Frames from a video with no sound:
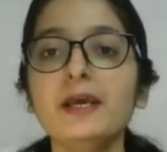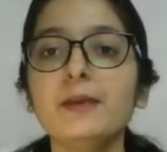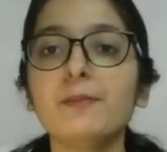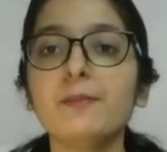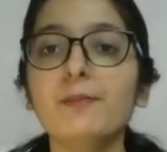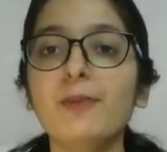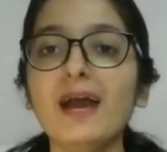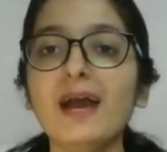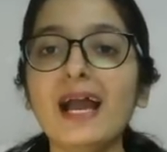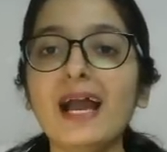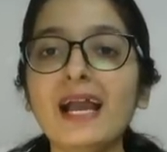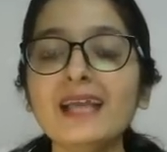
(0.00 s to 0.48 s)

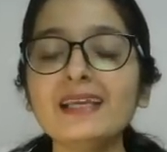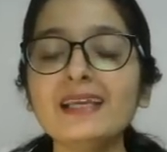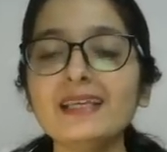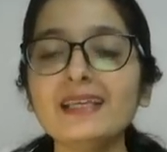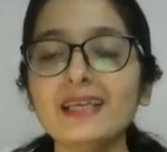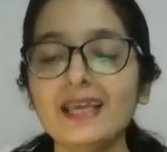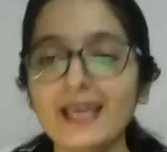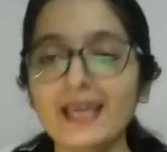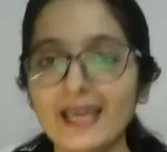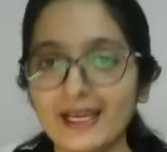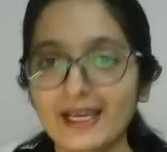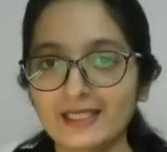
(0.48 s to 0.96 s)
Bank
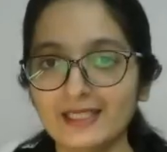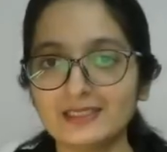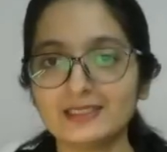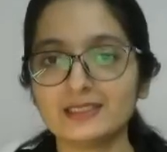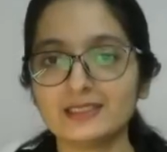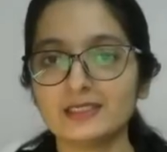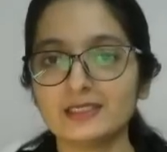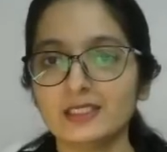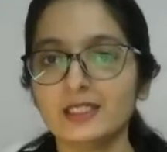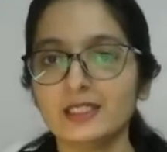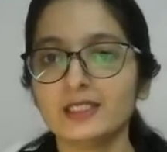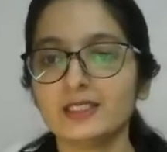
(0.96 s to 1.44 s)

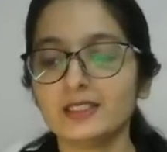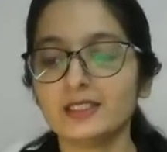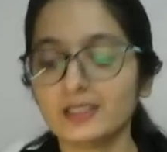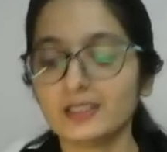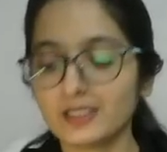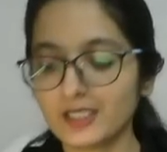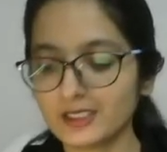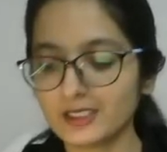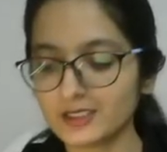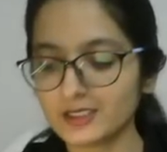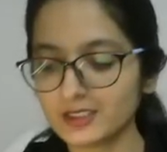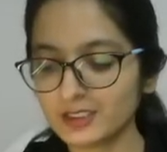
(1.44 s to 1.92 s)
X, the
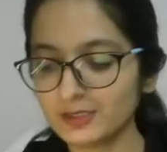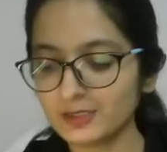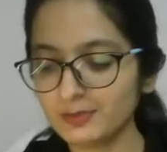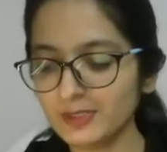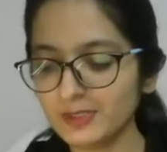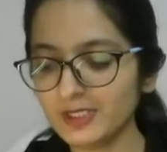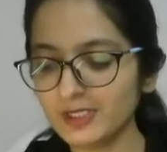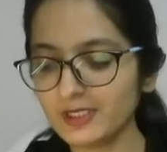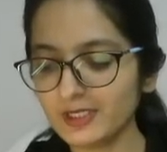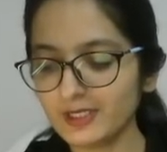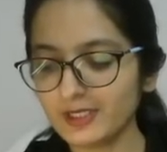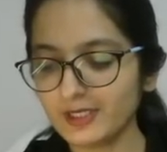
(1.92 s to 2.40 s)

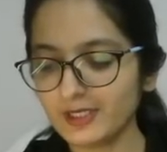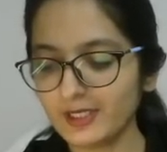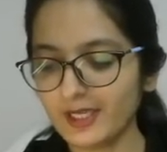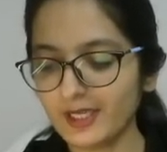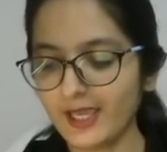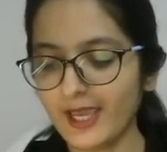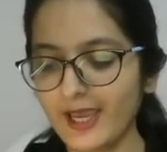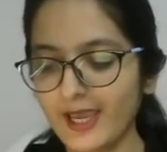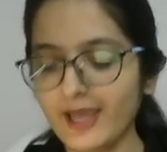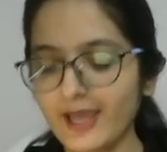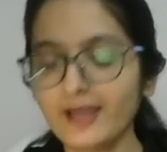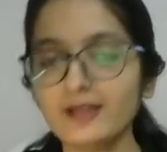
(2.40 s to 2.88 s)
customer
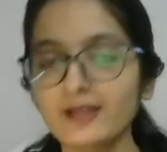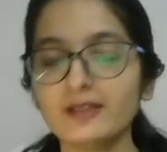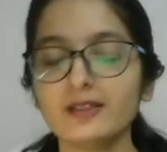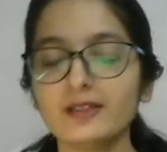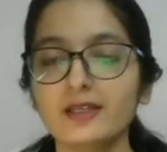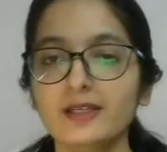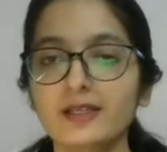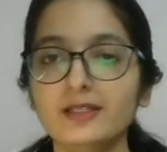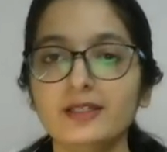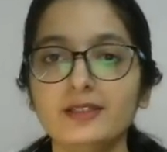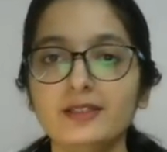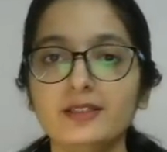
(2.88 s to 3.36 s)
here,
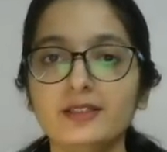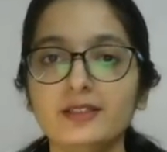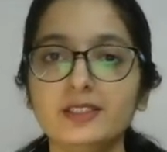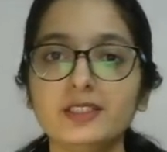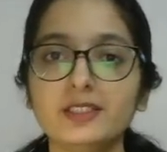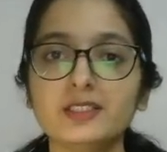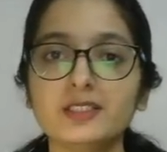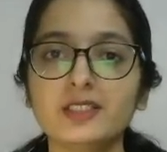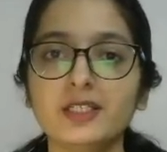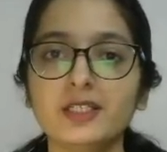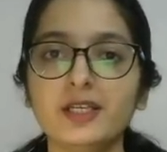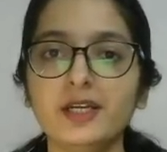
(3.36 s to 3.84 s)
it
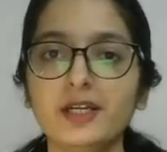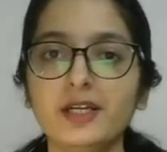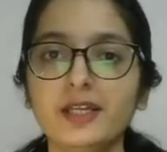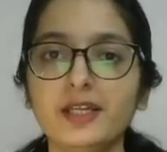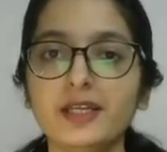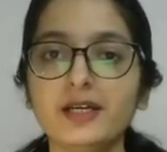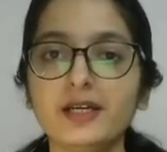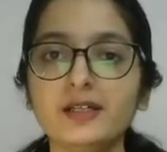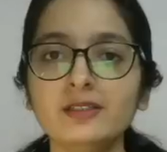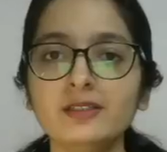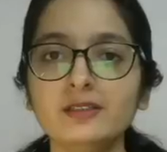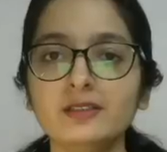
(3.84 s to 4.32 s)
is in
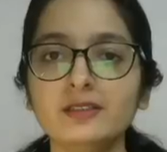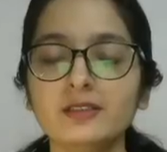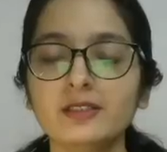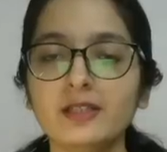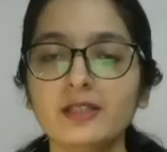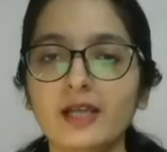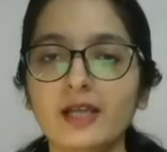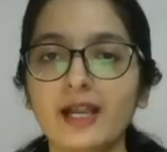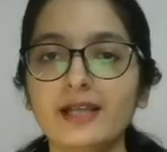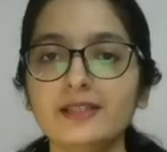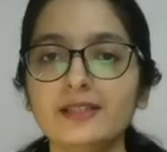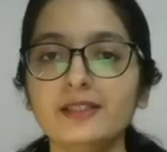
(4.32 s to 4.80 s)
India
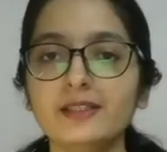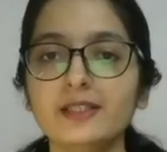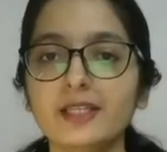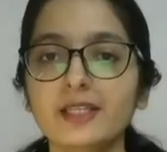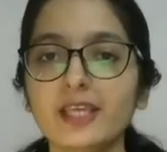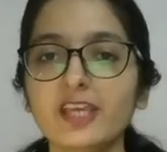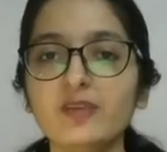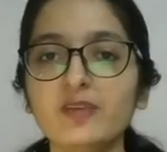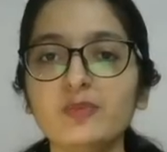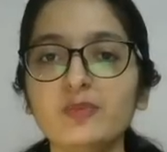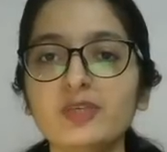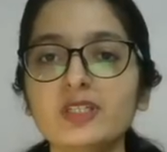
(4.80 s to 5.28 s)
and the
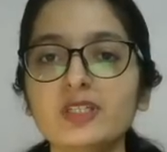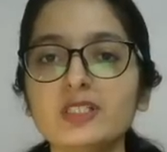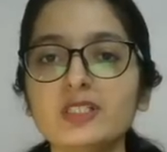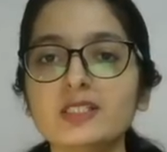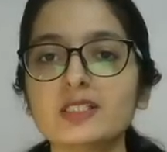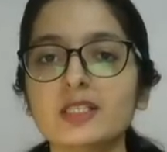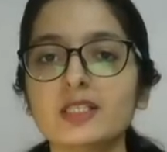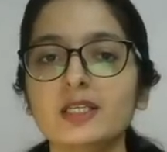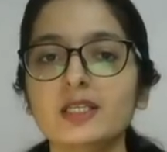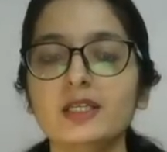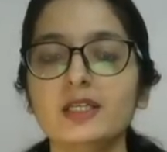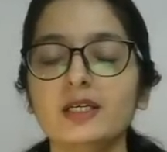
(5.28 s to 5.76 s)
name
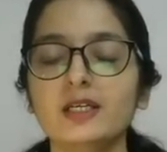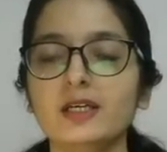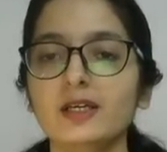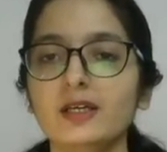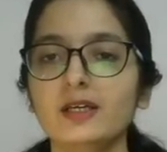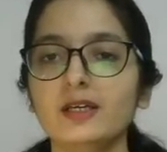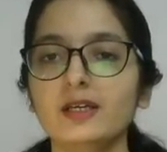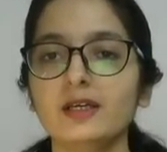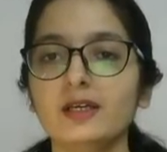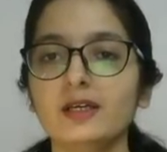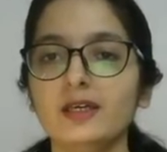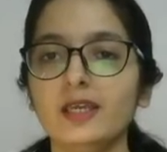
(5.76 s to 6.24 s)
is
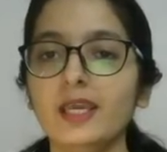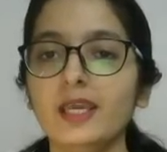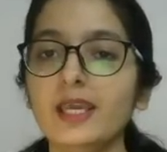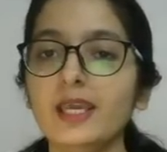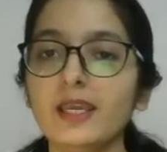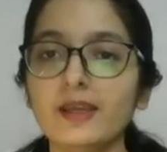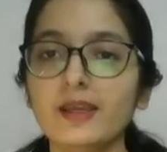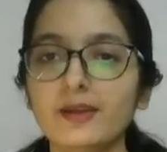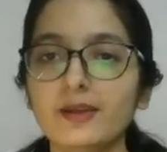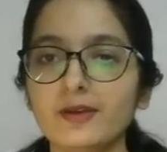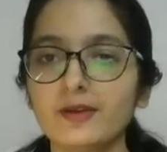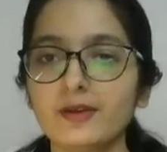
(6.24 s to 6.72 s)

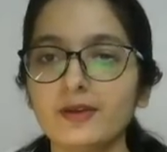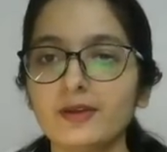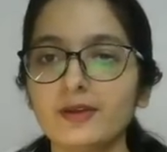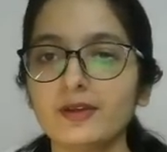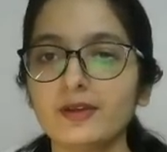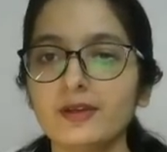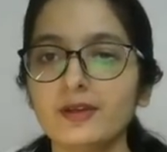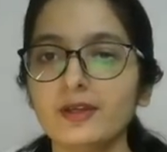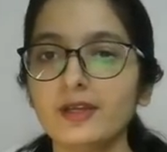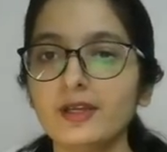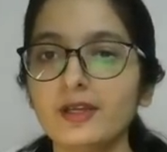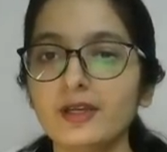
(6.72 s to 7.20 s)
A,
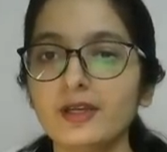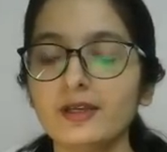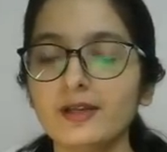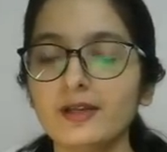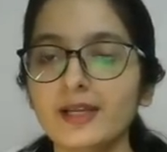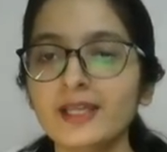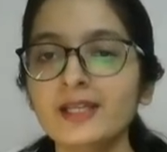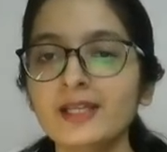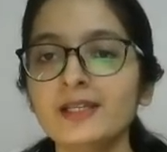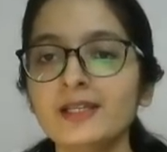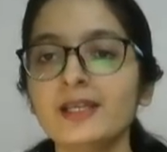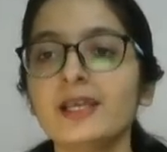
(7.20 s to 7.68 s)

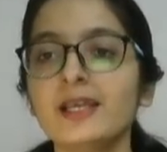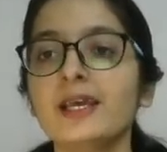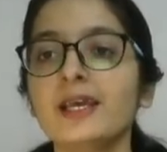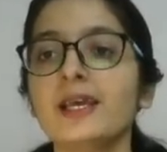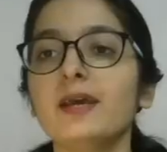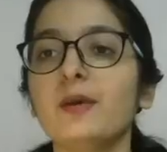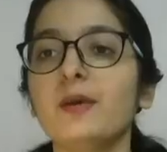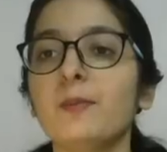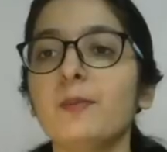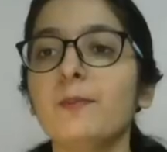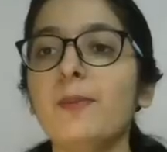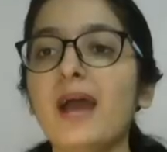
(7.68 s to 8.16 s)
right?
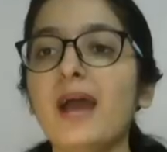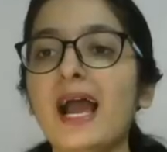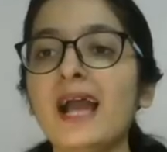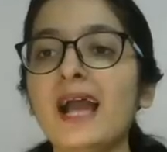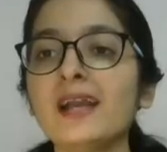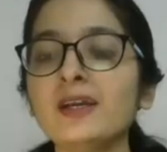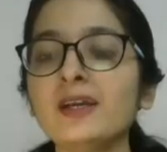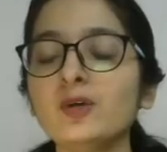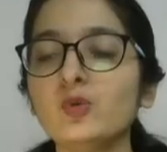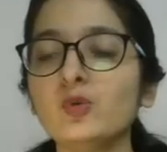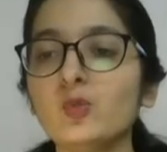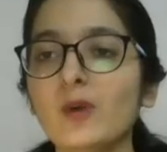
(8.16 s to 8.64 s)

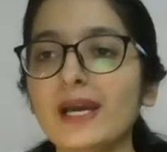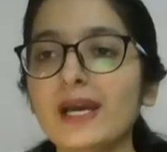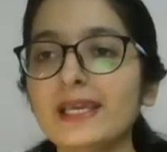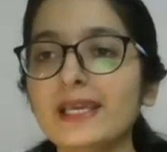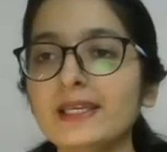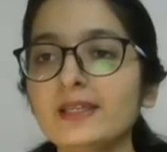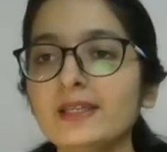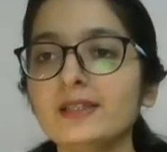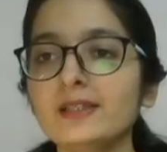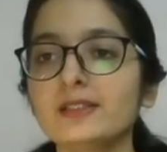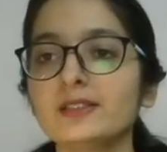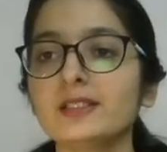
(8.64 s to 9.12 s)
Bank
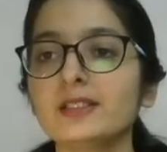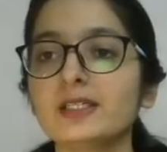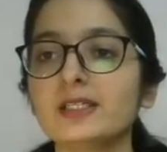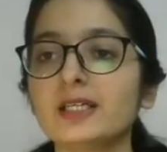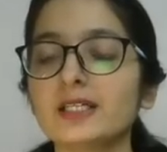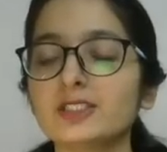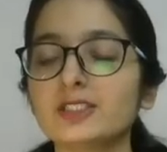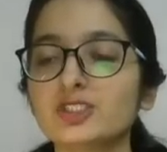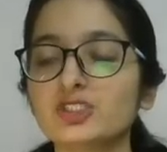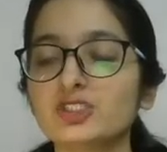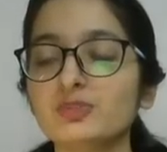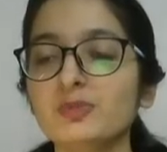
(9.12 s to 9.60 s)
Y, the
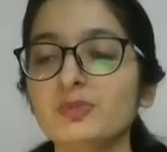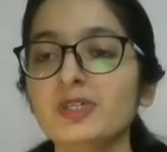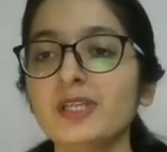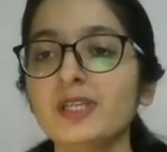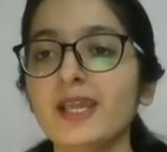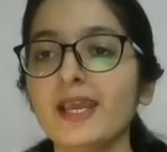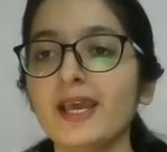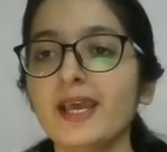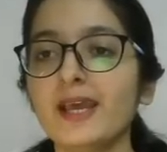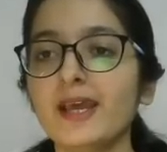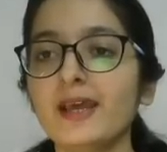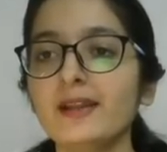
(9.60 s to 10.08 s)
customer
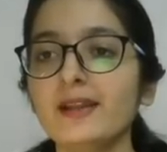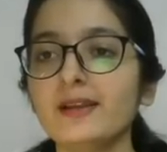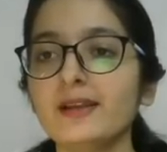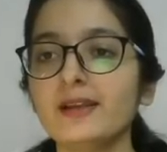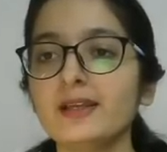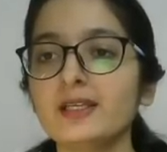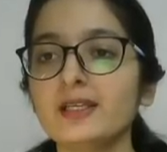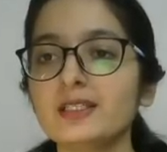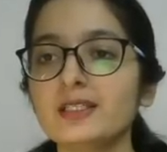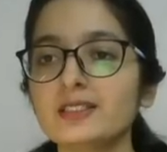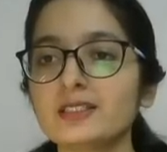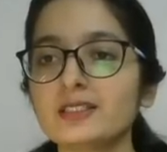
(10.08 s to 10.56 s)
here
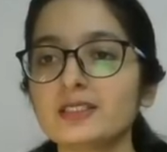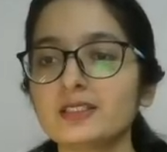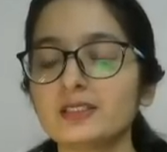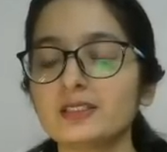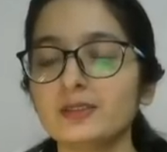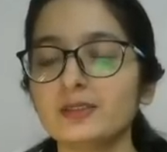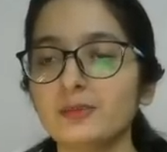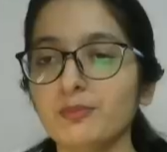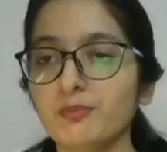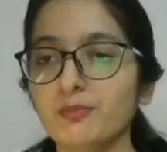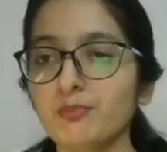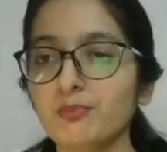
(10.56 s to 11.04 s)
is
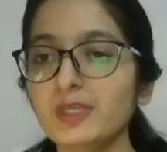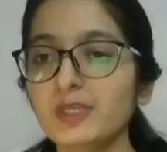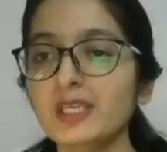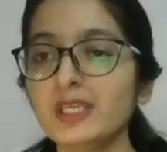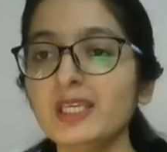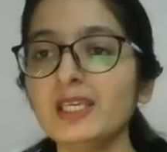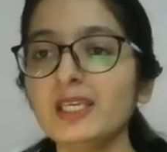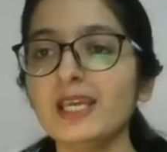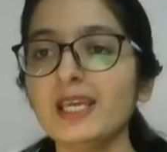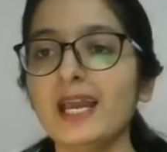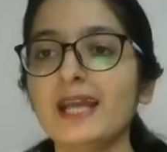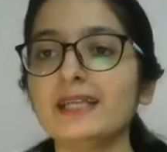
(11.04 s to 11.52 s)

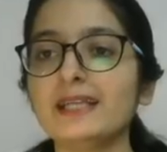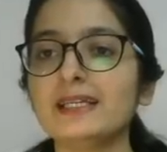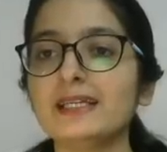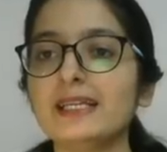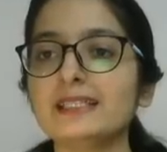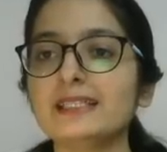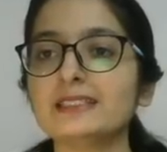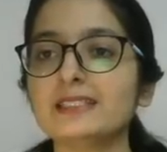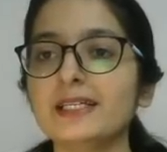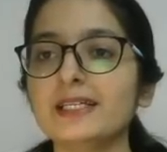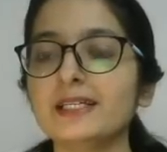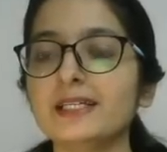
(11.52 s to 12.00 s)
B and
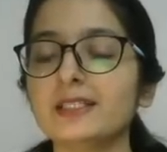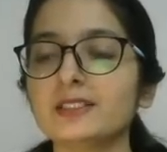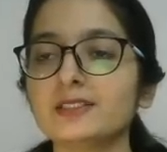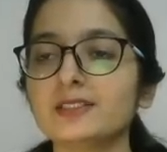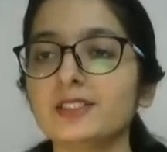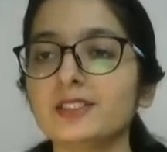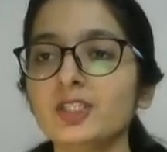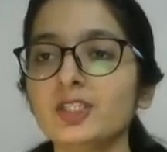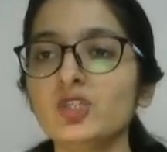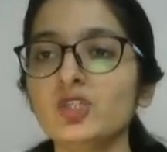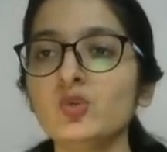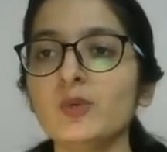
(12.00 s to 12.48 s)
let's say it is
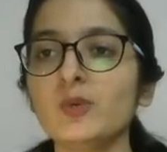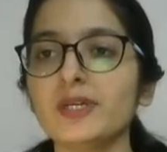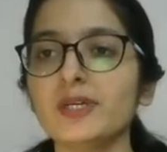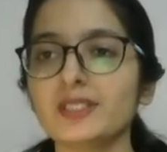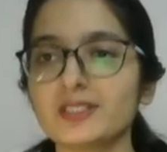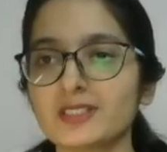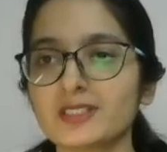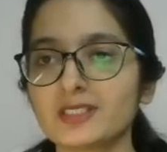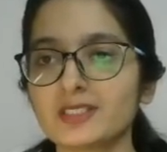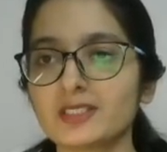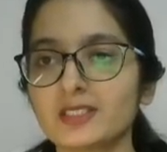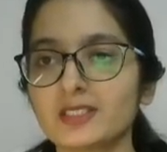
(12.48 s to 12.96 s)
in
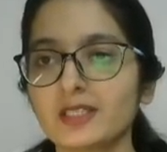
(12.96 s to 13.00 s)
US.